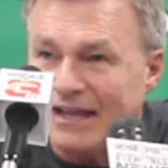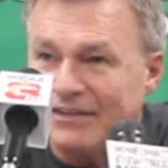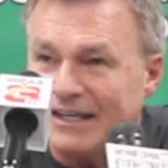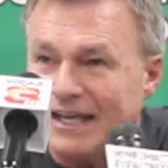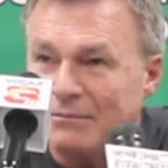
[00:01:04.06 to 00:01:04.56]
I
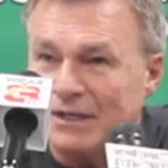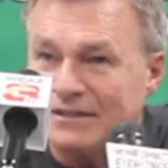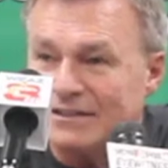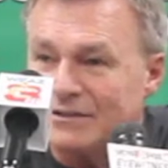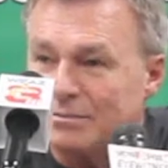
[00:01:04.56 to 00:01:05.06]
think that
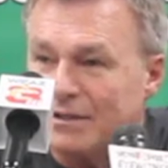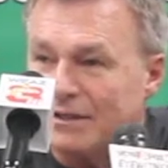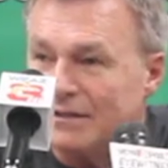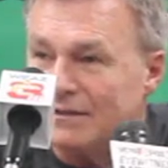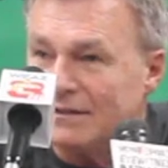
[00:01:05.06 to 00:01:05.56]
means he's
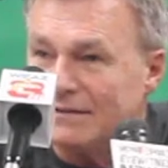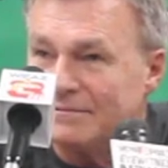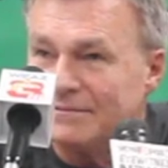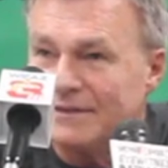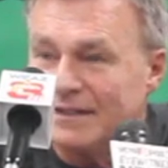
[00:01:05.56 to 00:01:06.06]
pretty good.
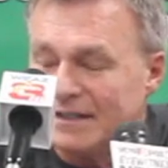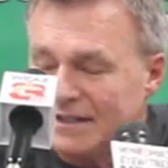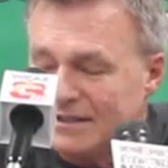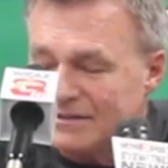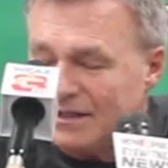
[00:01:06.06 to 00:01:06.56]

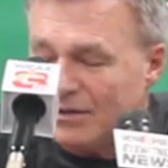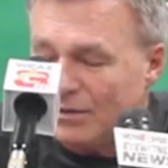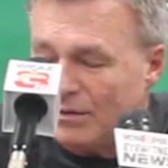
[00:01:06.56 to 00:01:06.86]
So